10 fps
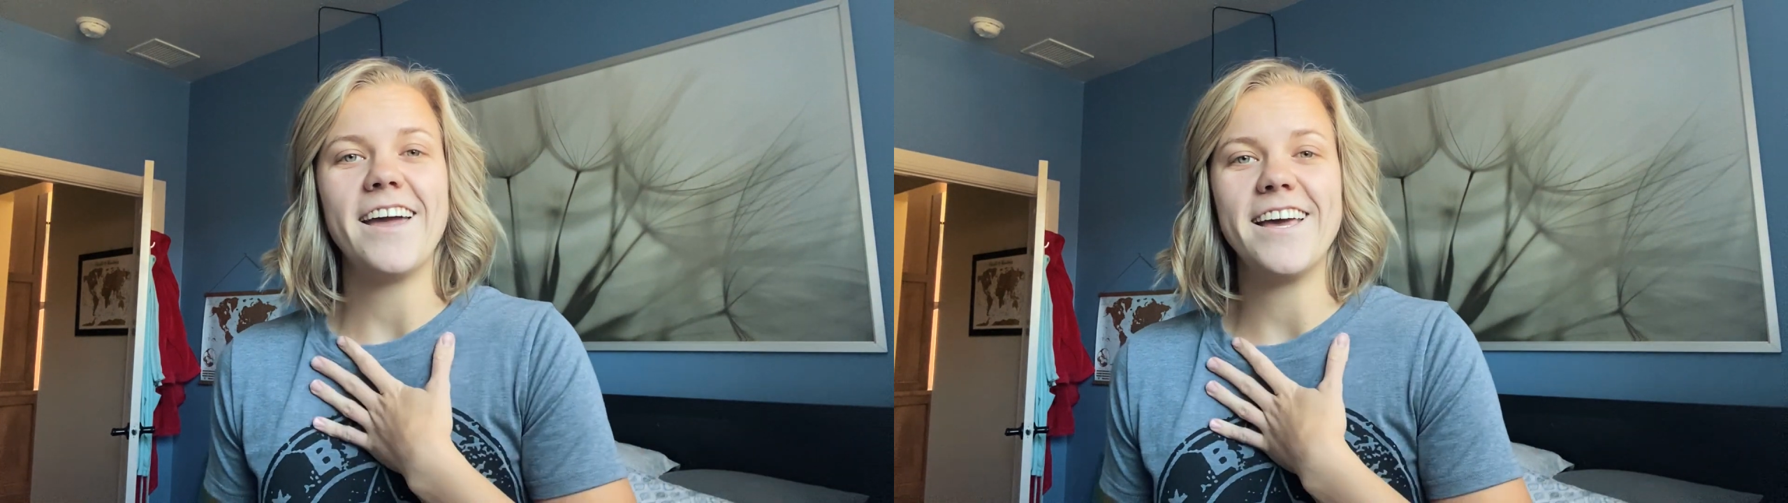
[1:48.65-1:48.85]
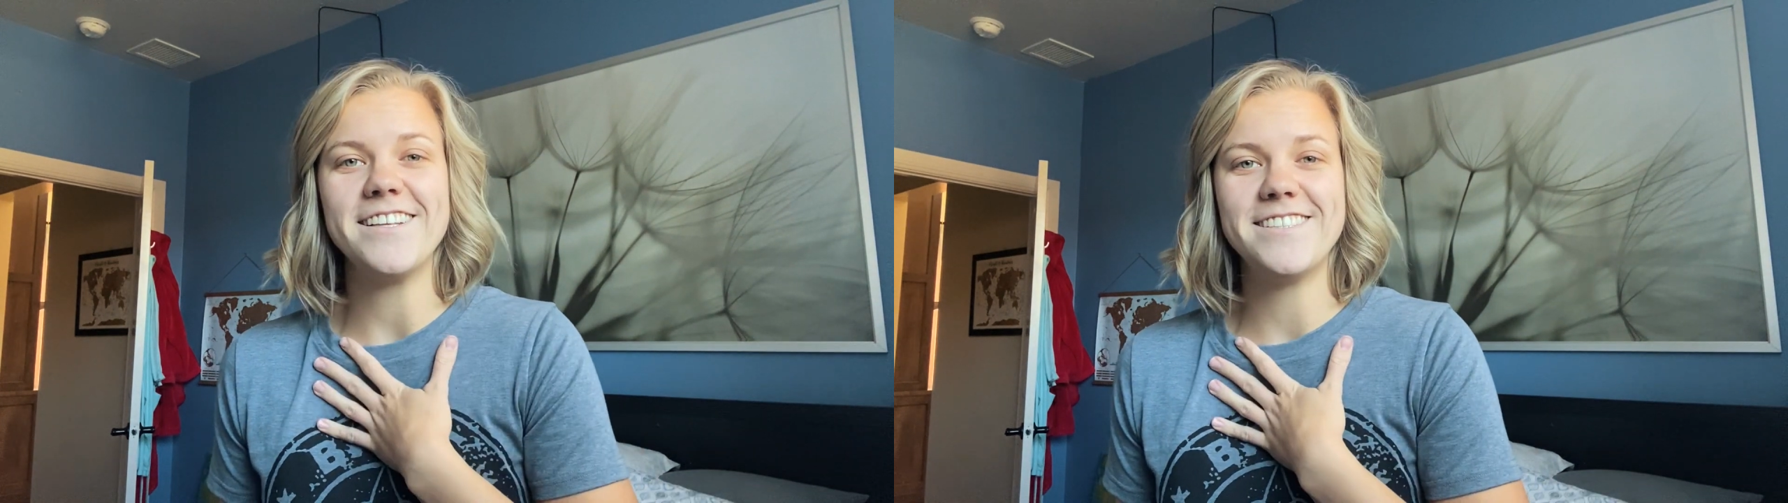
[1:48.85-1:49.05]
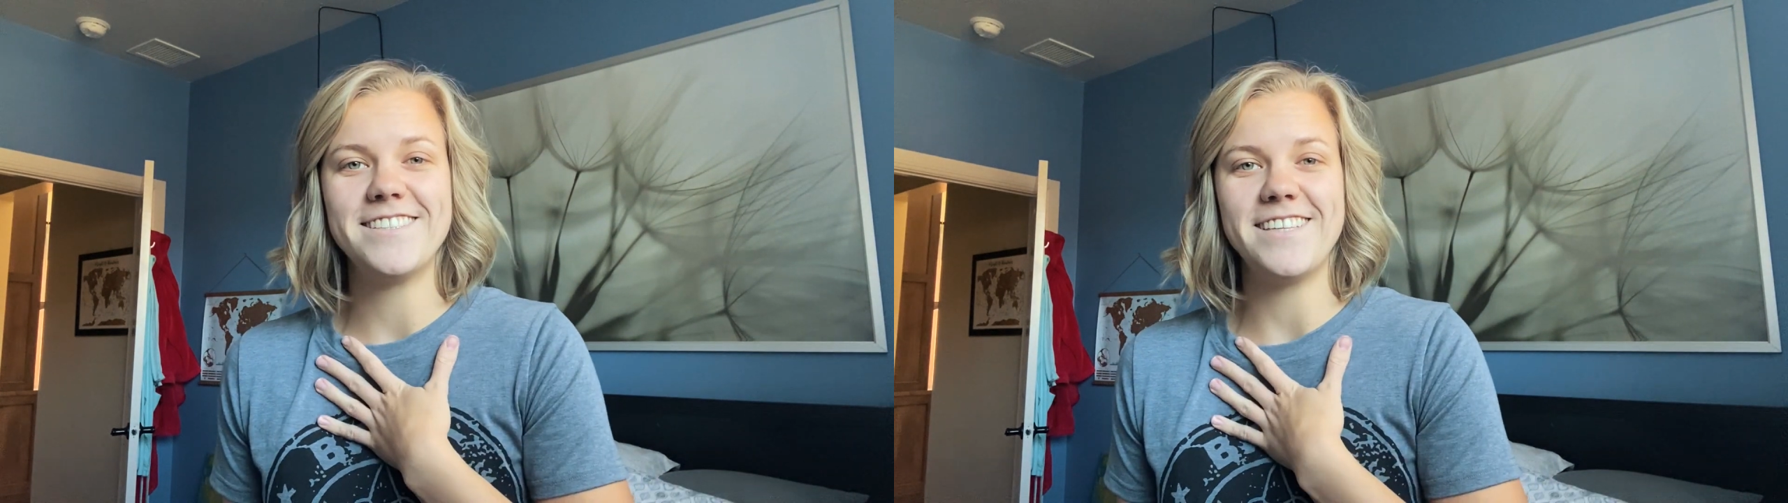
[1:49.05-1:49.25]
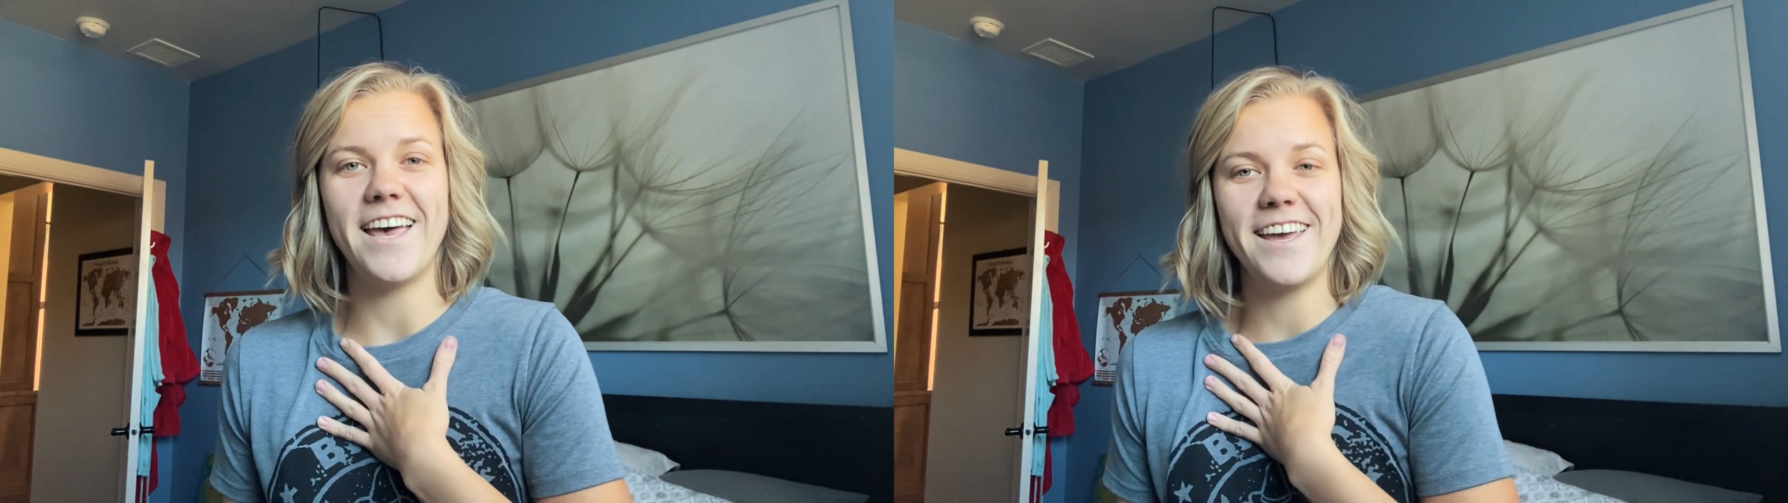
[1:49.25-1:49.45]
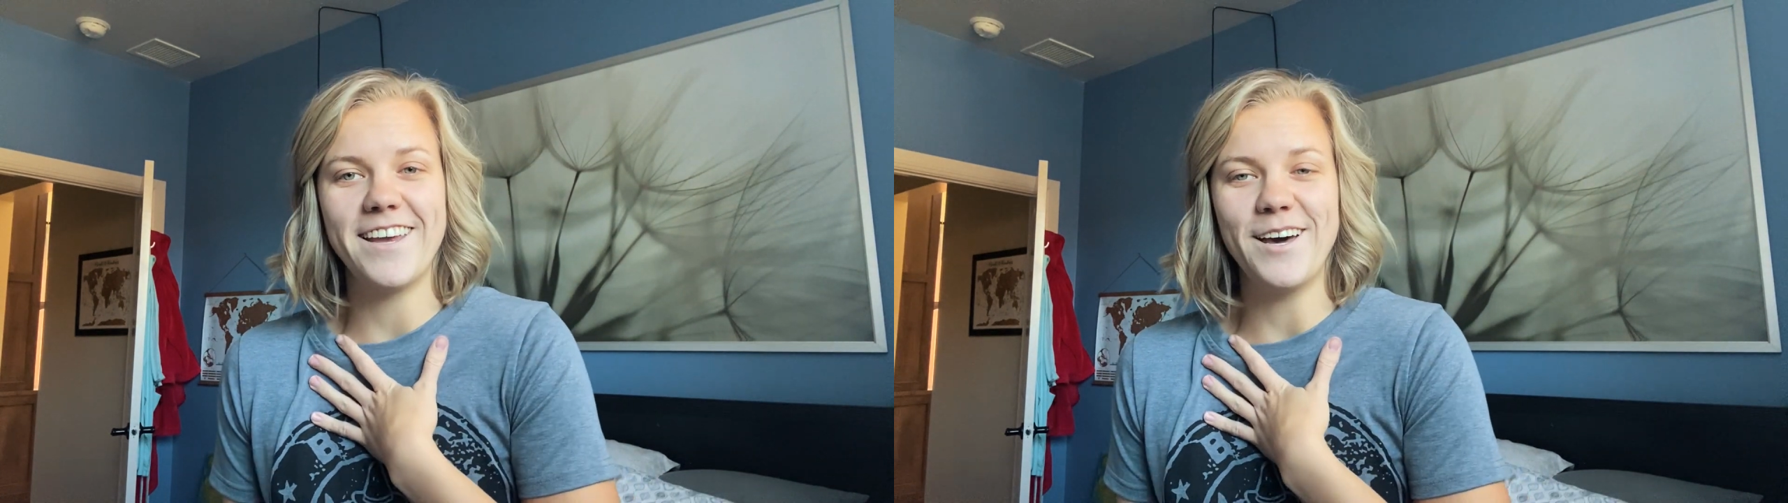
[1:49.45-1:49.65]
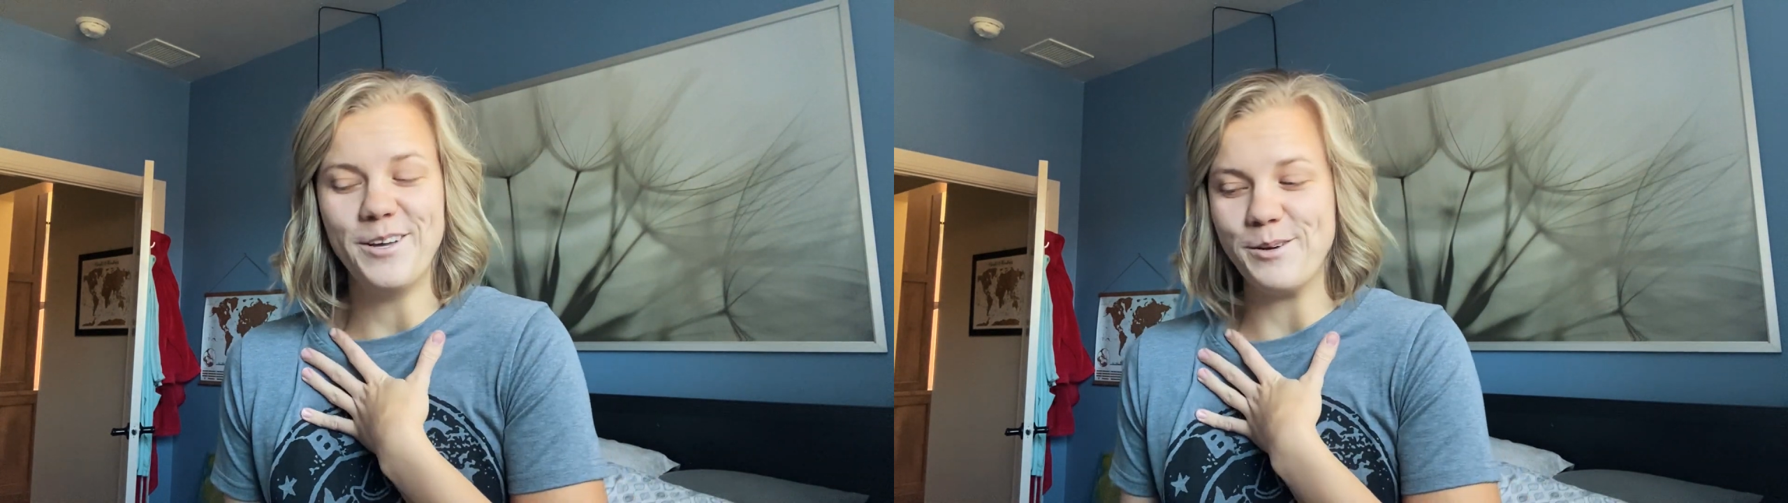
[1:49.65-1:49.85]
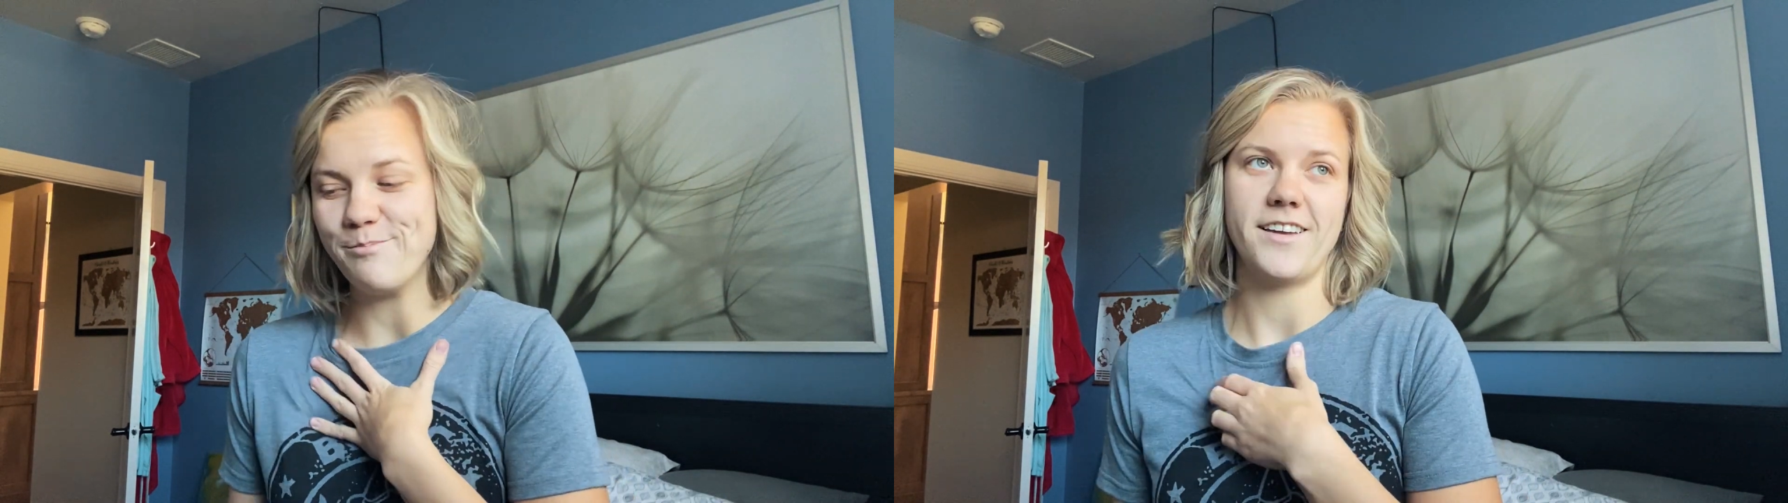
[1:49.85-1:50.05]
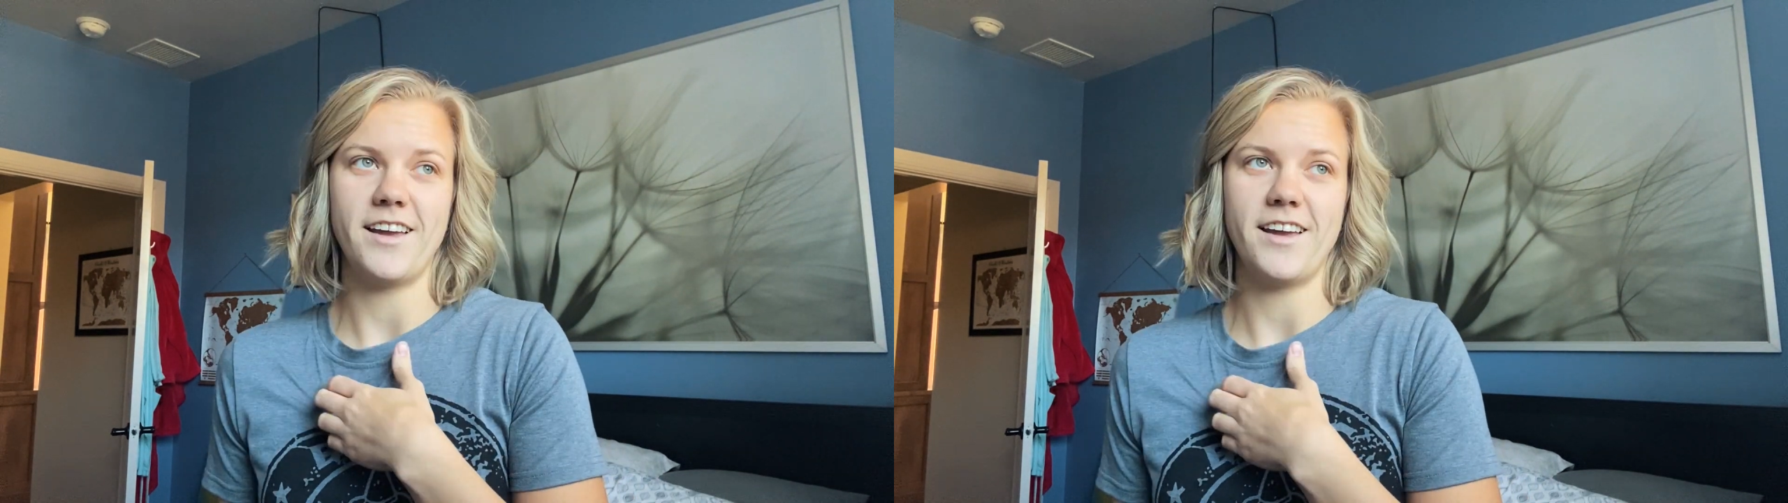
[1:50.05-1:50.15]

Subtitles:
had set up